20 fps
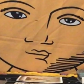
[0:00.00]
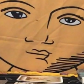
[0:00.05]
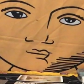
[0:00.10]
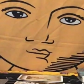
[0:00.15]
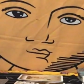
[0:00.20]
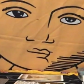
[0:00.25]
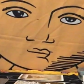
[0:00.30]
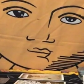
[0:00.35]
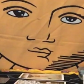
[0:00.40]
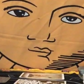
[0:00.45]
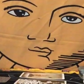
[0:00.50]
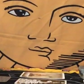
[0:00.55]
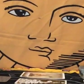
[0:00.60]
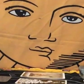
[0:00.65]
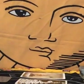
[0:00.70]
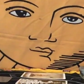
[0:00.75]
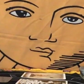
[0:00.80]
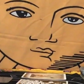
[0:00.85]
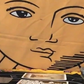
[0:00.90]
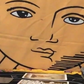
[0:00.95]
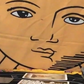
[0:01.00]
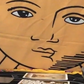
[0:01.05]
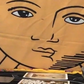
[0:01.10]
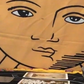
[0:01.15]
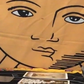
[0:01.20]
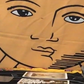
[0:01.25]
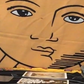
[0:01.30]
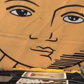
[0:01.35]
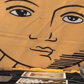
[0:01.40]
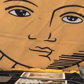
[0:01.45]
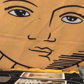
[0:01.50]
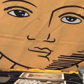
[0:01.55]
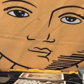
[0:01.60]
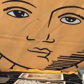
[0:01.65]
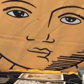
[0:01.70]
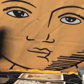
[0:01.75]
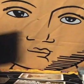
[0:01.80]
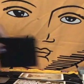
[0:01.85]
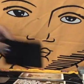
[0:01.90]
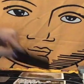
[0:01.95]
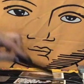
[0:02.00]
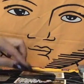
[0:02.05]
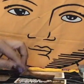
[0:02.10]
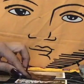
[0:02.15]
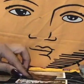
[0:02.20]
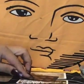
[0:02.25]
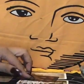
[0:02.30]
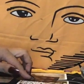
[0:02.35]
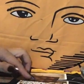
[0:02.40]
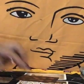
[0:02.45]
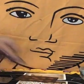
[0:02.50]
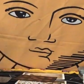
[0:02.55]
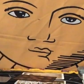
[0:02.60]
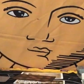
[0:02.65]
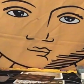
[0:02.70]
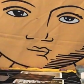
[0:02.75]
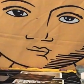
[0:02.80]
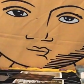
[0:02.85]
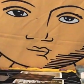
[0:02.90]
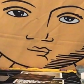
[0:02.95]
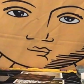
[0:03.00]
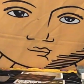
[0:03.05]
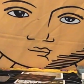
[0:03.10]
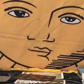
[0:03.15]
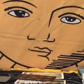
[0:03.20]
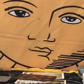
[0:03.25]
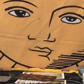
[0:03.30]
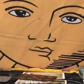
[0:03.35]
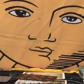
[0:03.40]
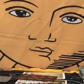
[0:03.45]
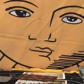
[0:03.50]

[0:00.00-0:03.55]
Nobody speaks.